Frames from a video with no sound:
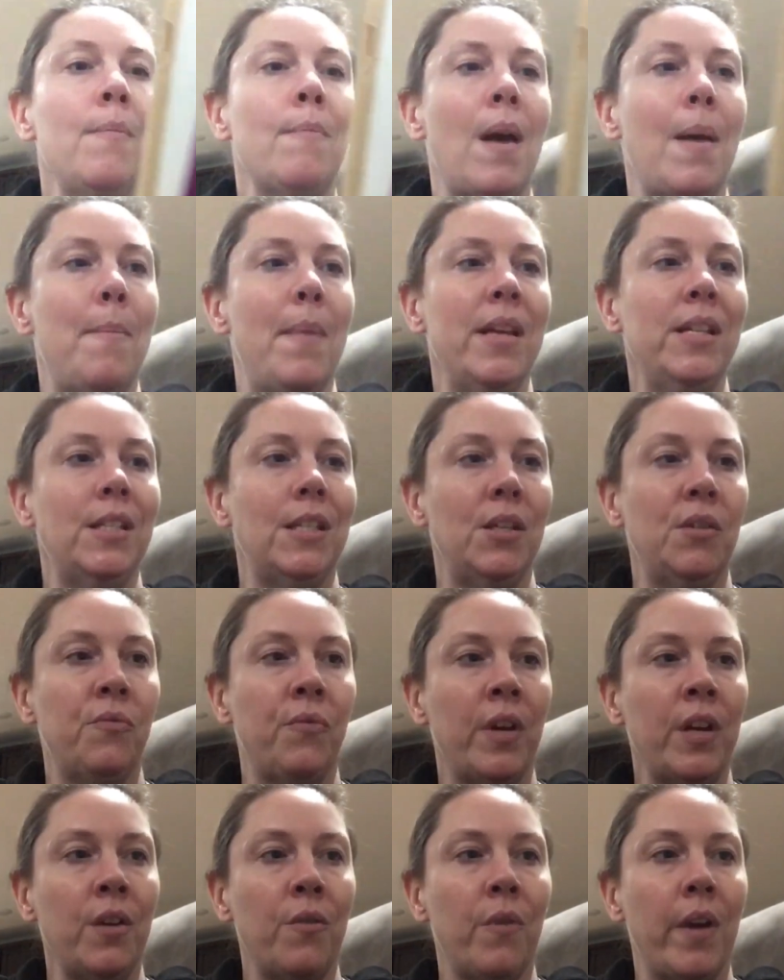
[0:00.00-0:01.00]
my bestest
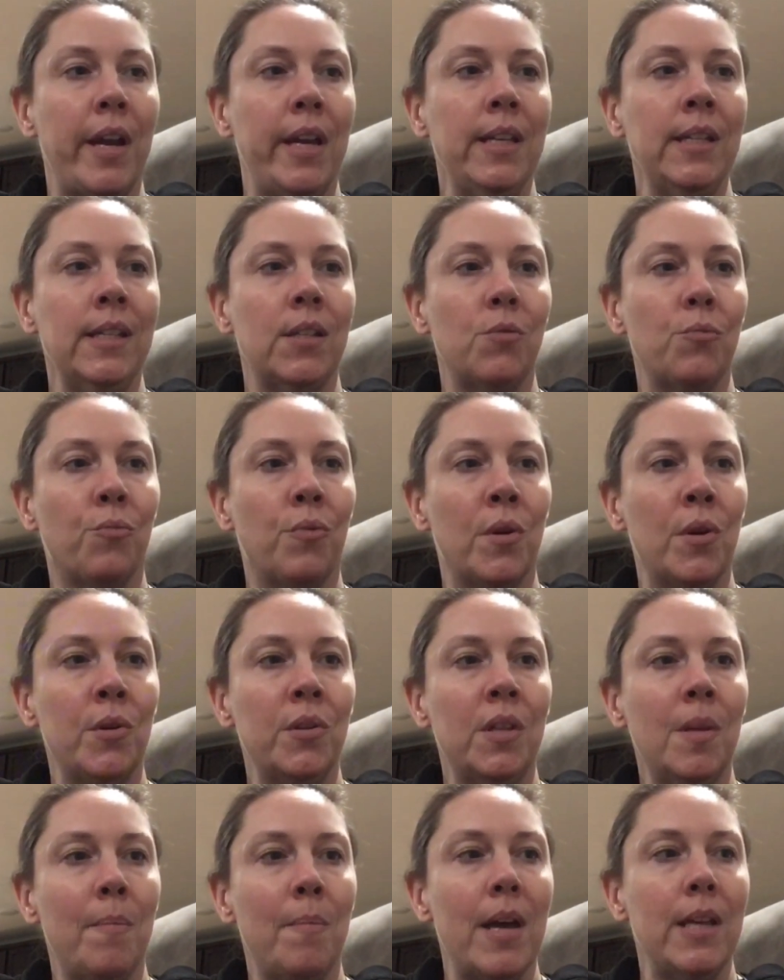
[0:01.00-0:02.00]
friend Grace
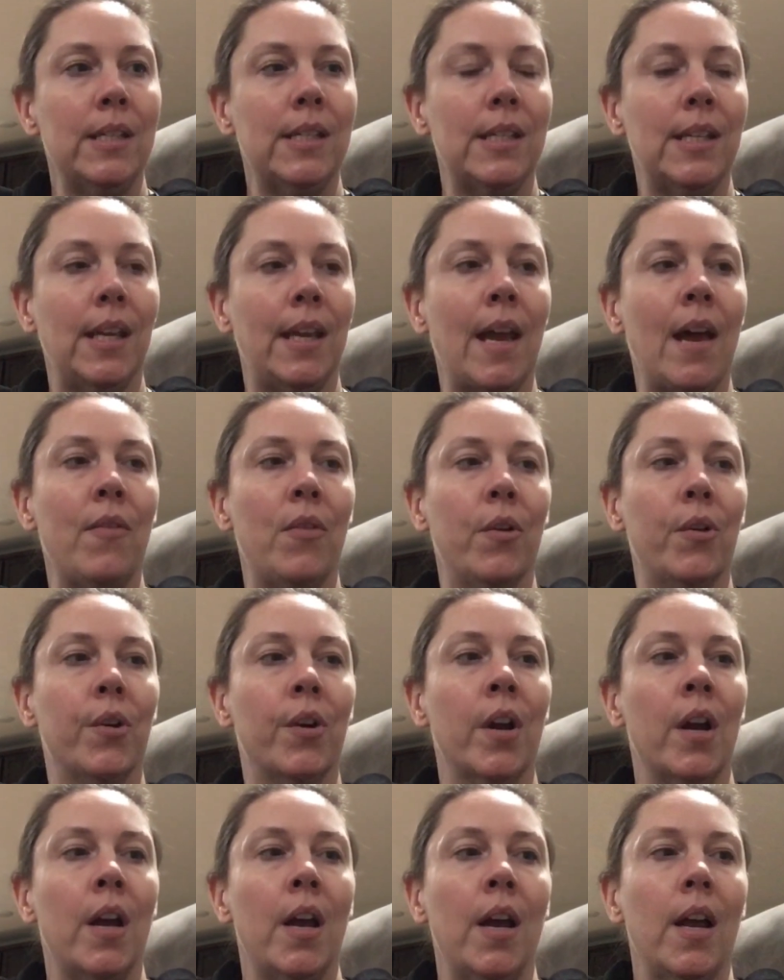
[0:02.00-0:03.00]
rode the bus
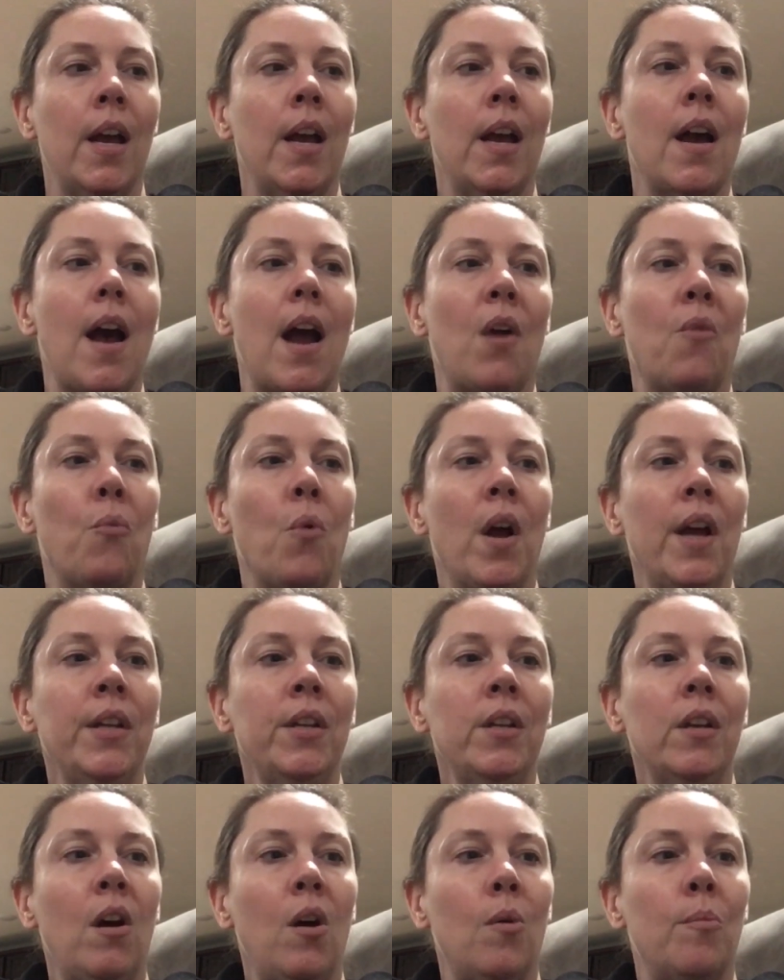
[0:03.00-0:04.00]
together. I
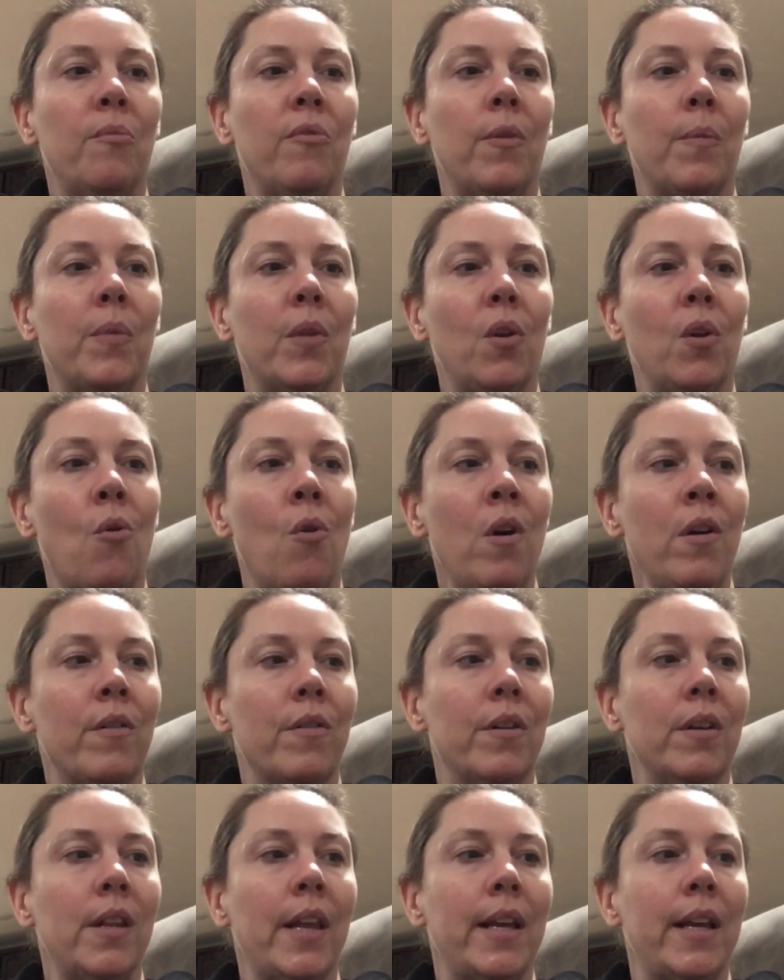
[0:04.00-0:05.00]
run home from the
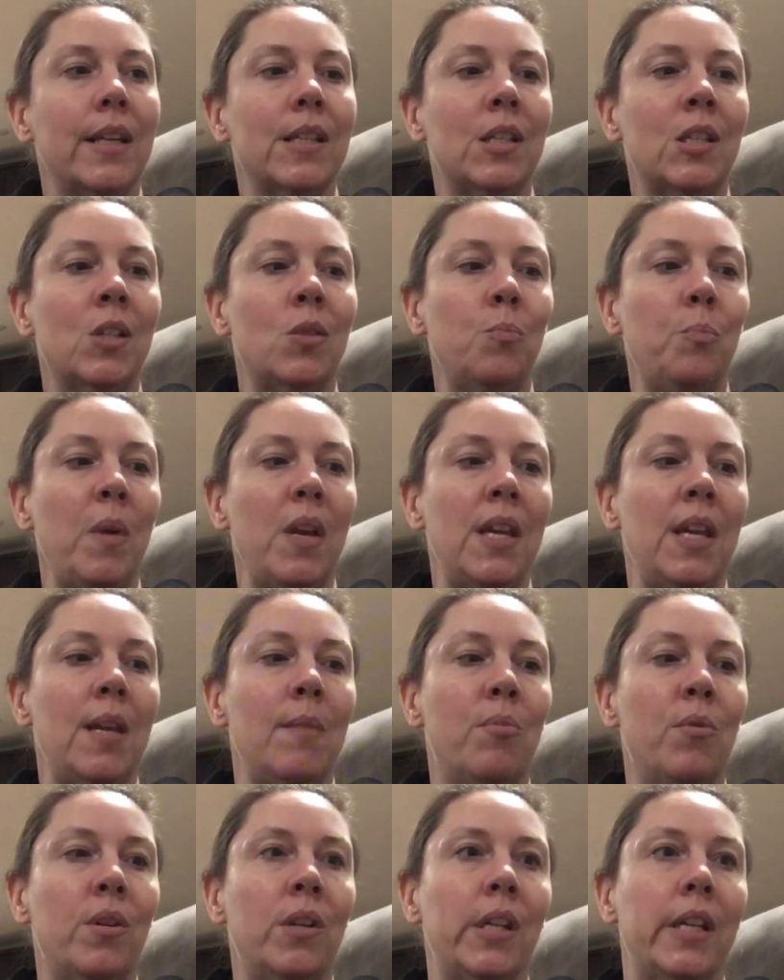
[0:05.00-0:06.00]
corner like a speedy
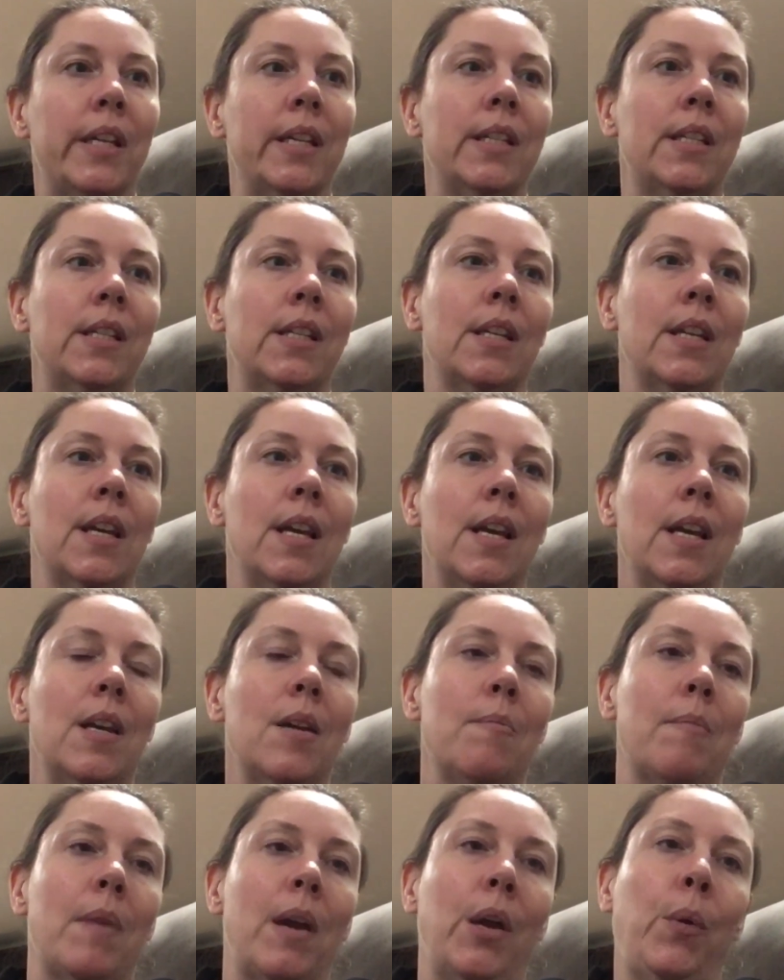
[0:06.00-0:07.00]
bullet.
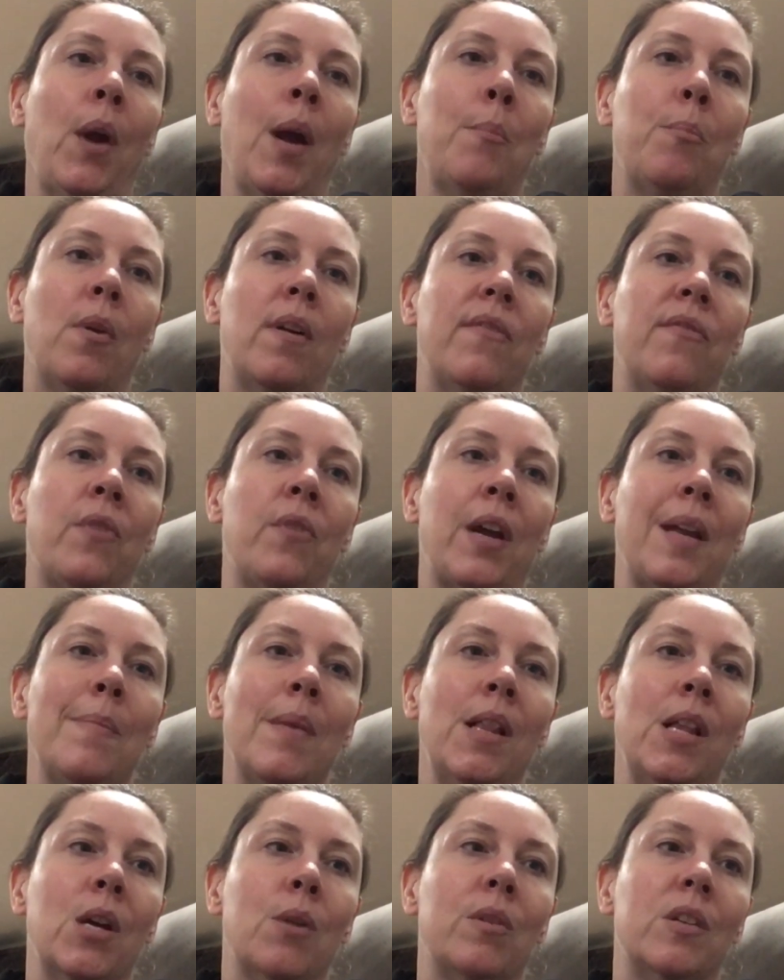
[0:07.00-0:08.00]
My Grandpa Frank
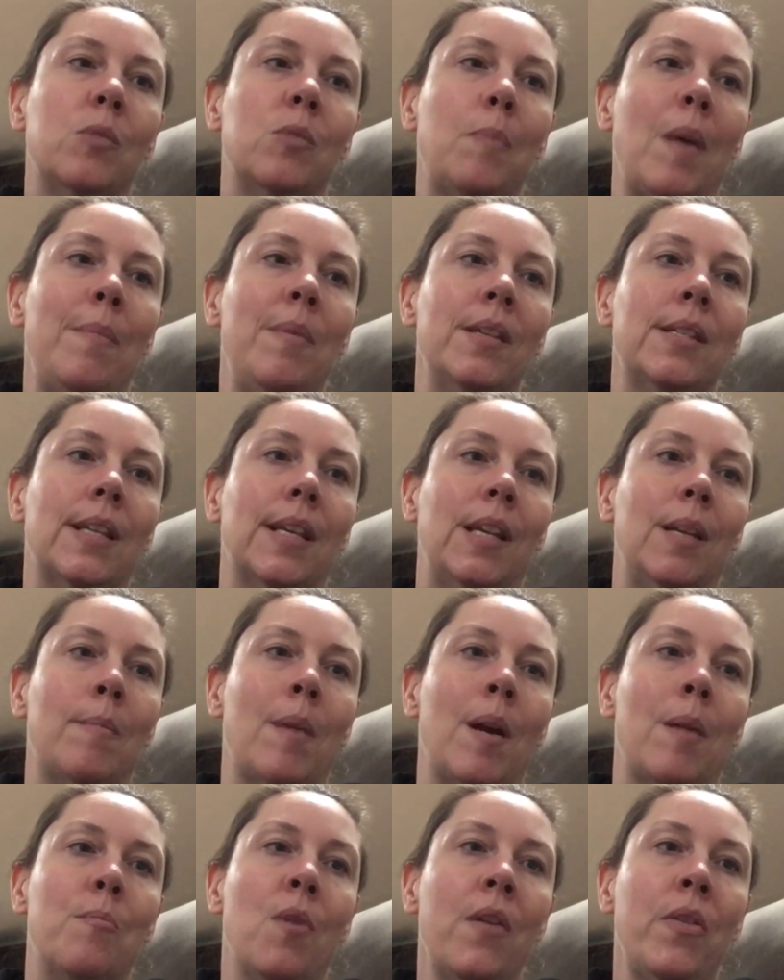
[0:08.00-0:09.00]
Miller was babysitting
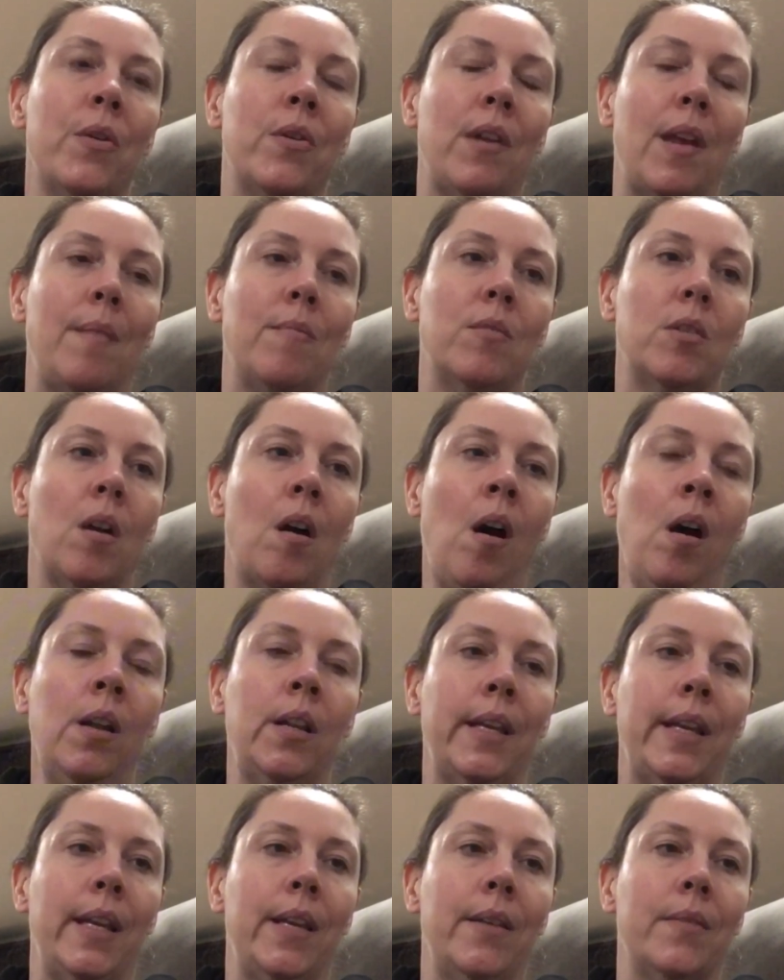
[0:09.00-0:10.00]
my brother named
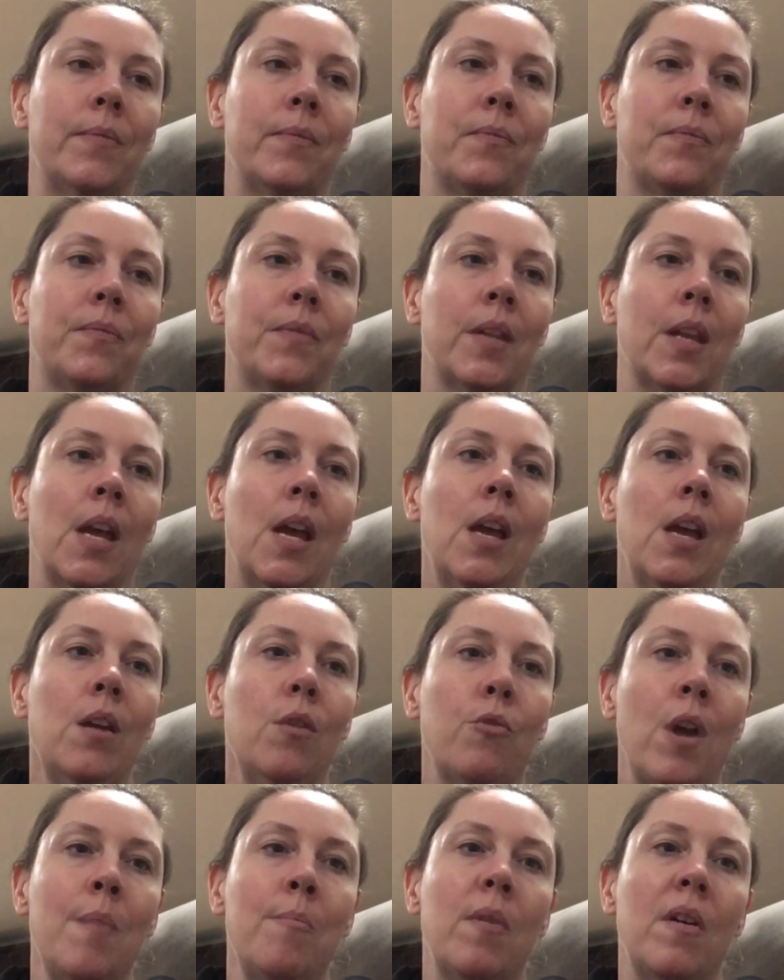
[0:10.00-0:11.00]
Ollie.
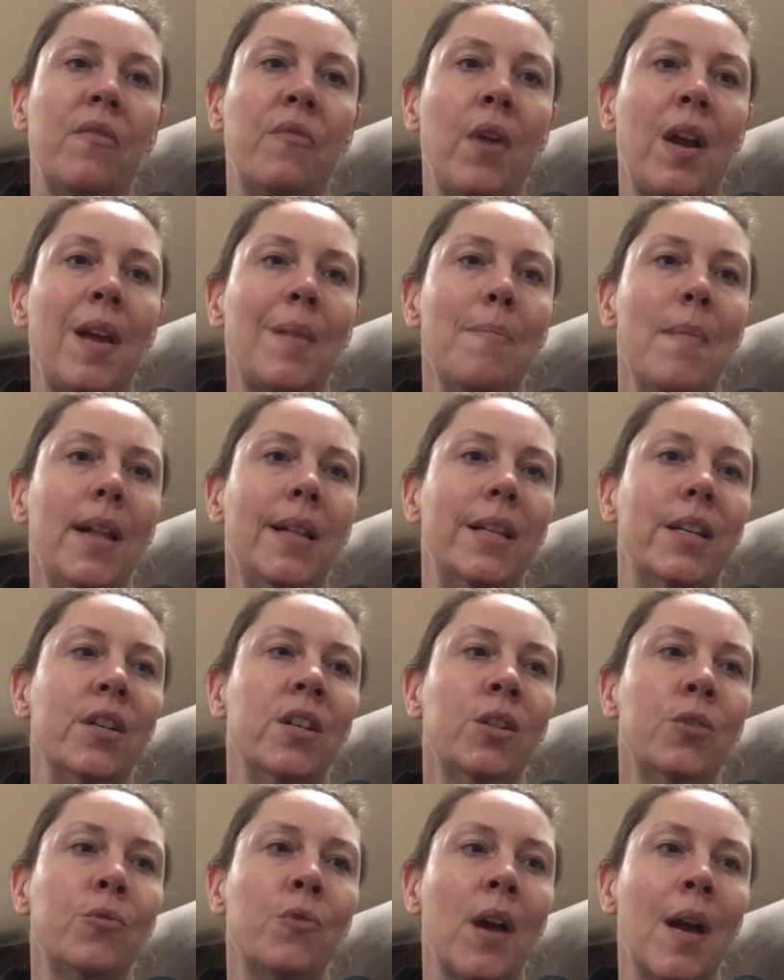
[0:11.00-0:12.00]
Grandpa Frank
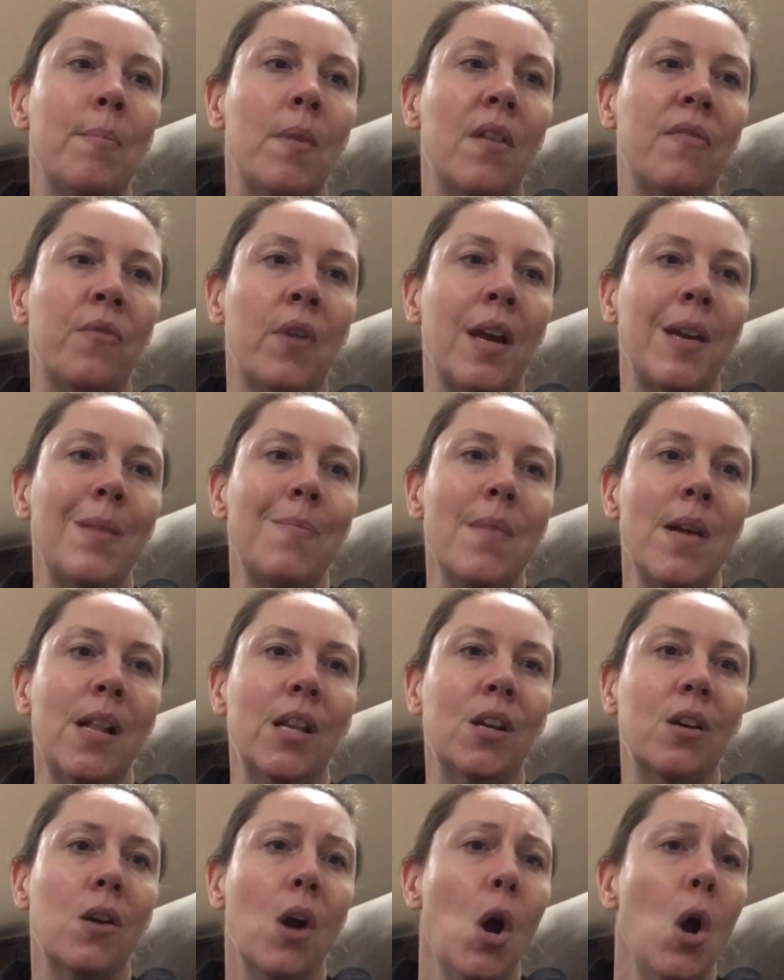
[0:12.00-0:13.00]
Miller,
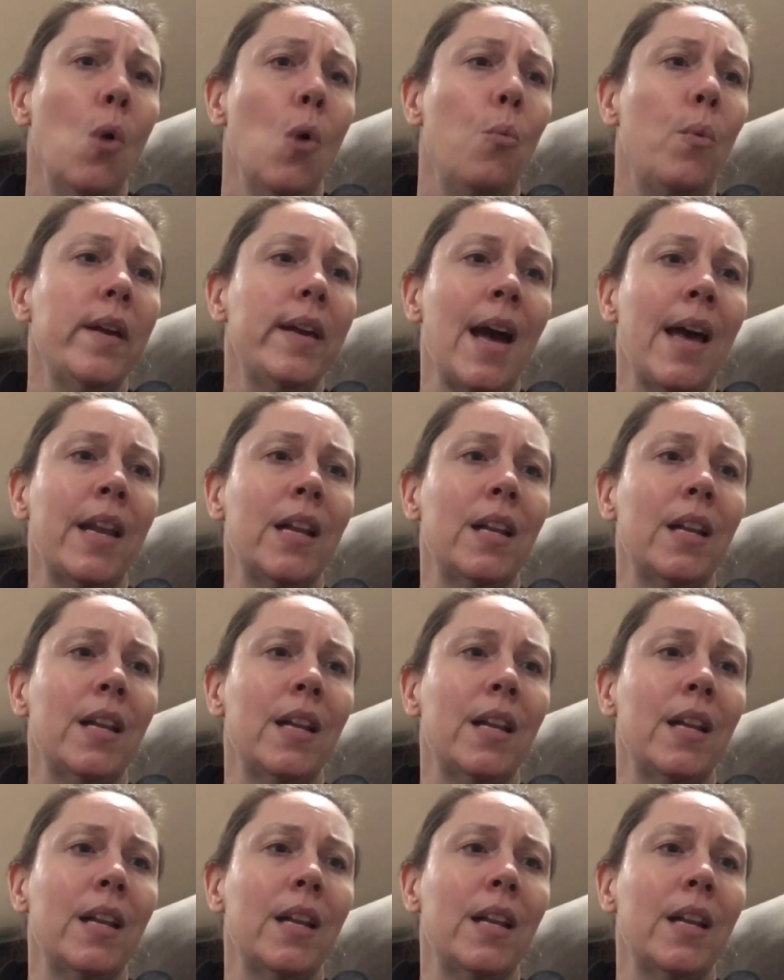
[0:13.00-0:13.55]
we gotta